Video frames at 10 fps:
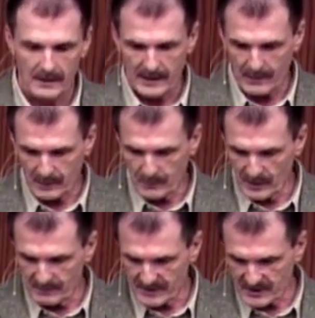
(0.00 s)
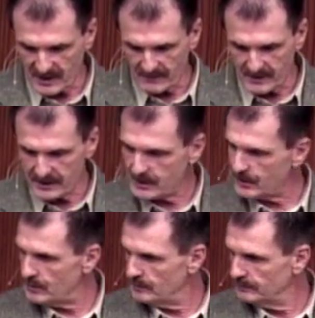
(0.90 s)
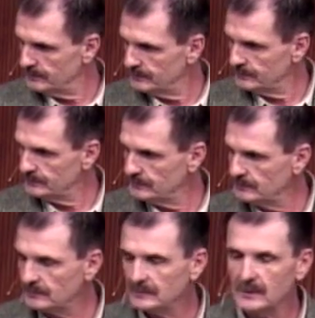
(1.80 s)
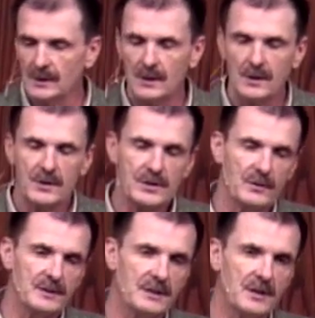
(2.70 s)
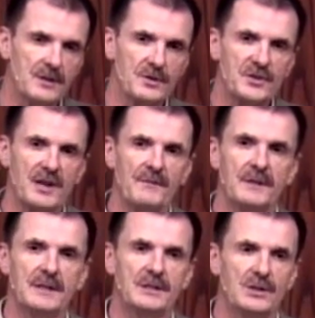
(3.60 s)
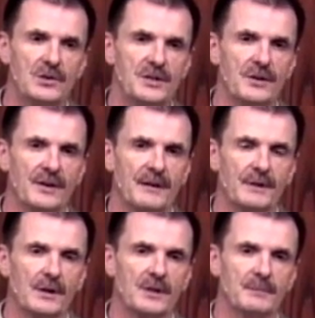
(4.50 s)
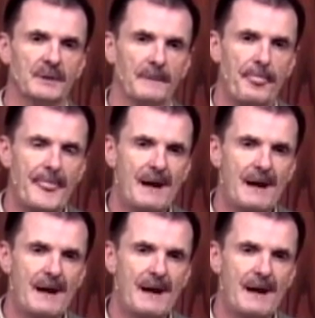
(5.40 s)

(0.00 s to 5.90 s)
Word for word: That would put him at seventy-two. So until you're seventy-two, you don't have an argument.